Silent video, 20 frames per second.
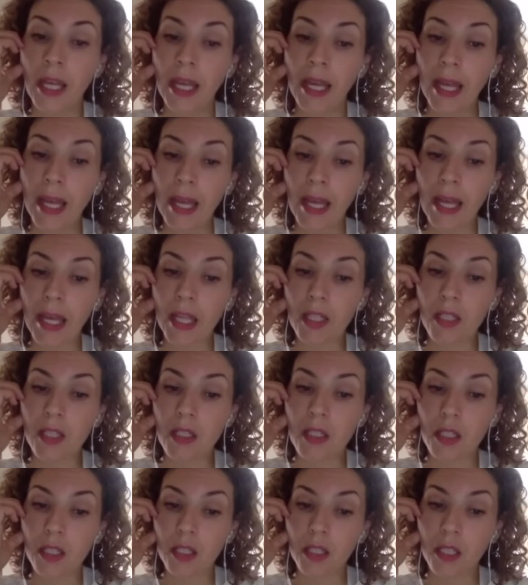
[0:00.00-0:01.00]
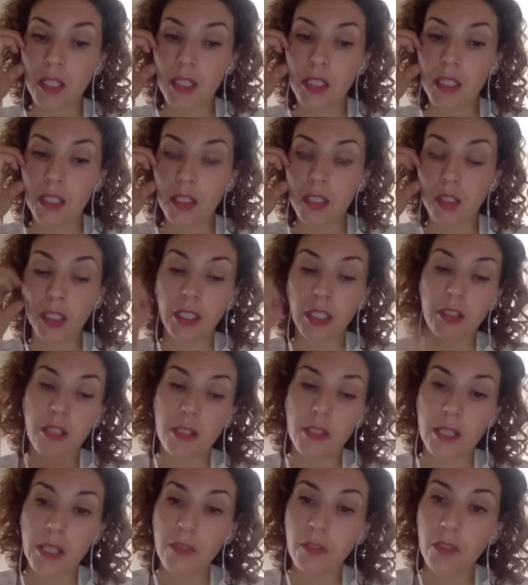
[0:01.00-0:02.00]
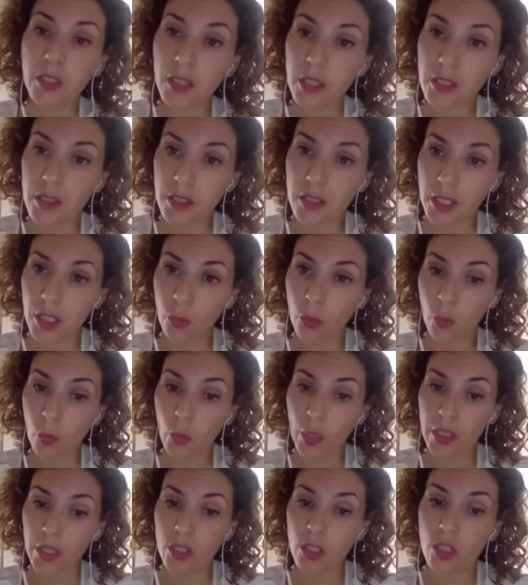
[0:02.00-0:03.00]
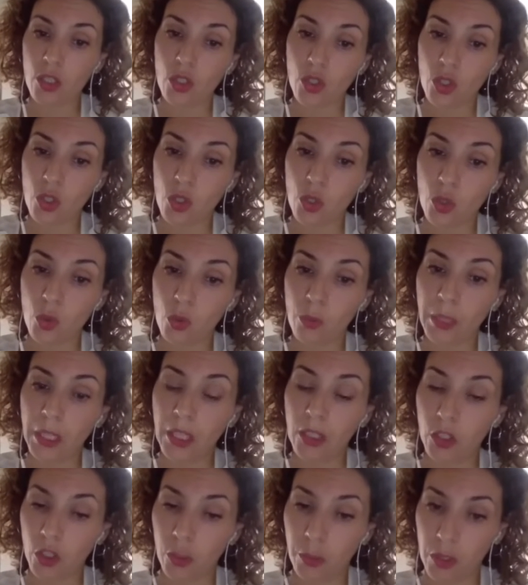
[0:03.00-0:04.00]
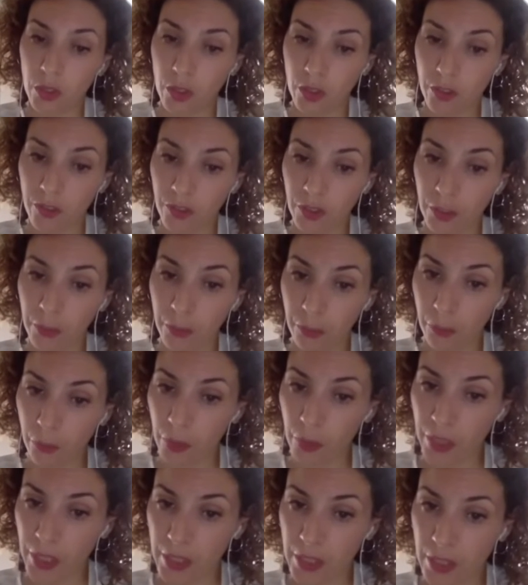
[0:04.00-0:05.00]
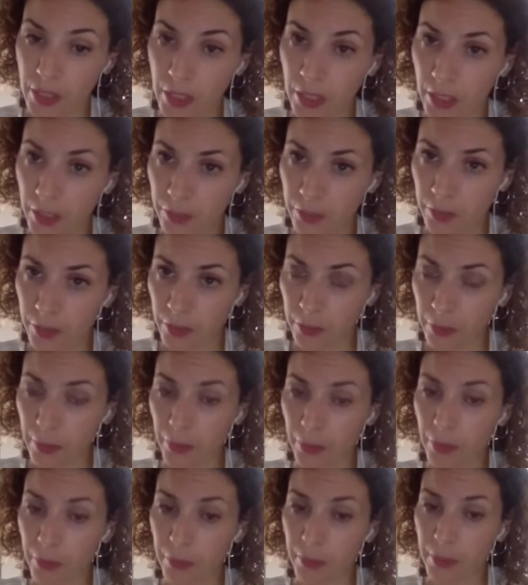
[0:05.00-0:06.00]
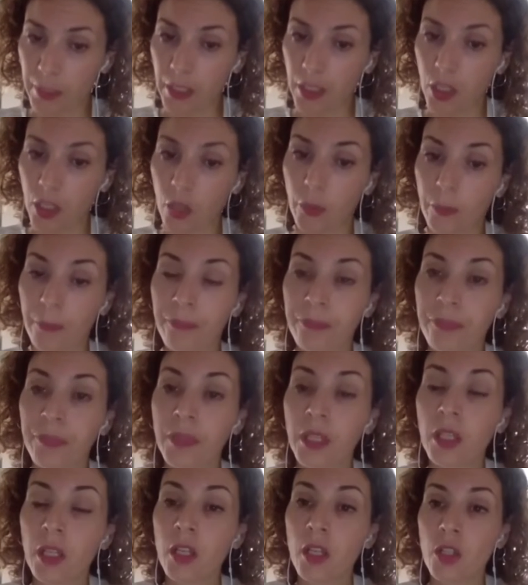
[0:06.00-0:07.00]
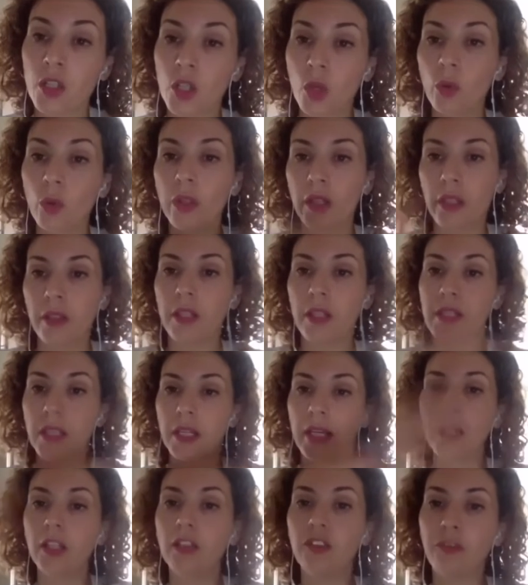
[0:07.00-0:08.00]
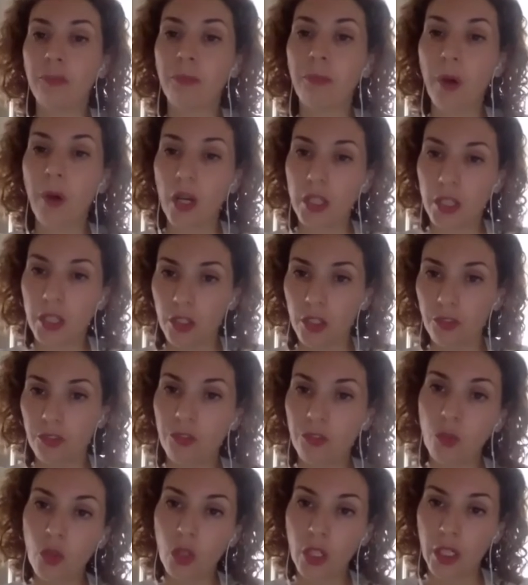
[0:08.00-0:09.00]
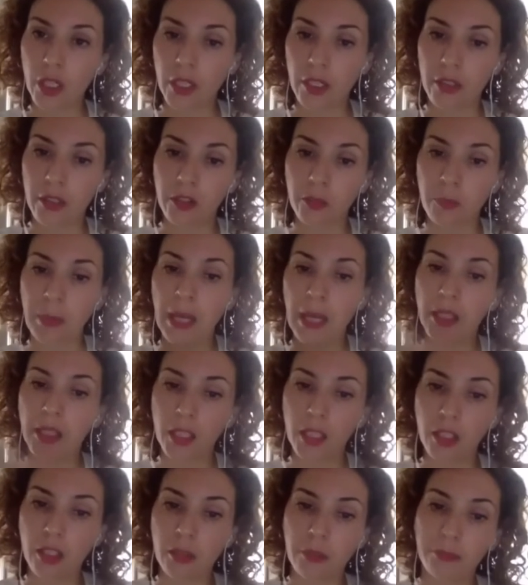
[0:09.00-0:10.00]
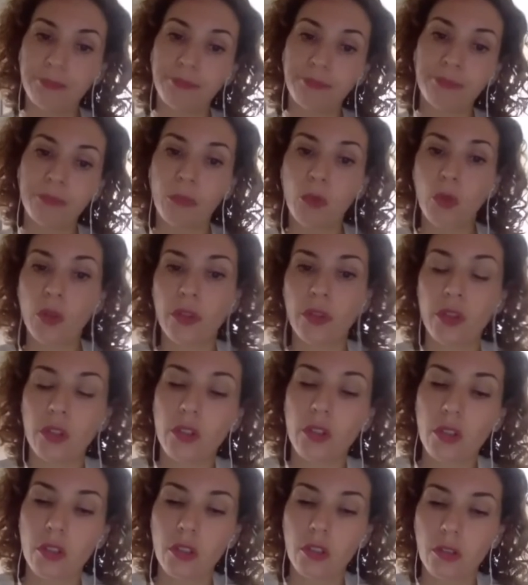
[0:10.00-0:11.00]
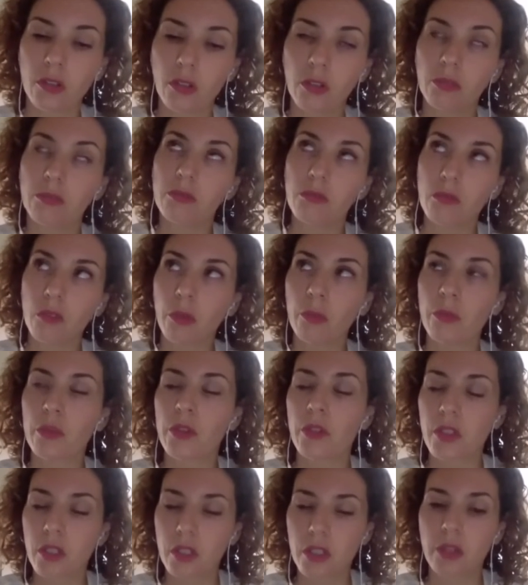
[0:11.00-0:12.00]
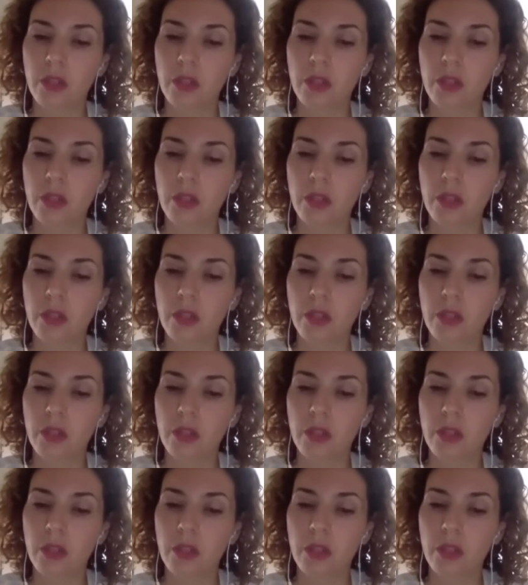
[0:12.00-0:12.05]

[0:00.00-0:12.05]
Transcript: And in the early 1970s, he went to make a documentary film with Yasser Arafat about the PLO. So it's a kind of body of work spanning more than almost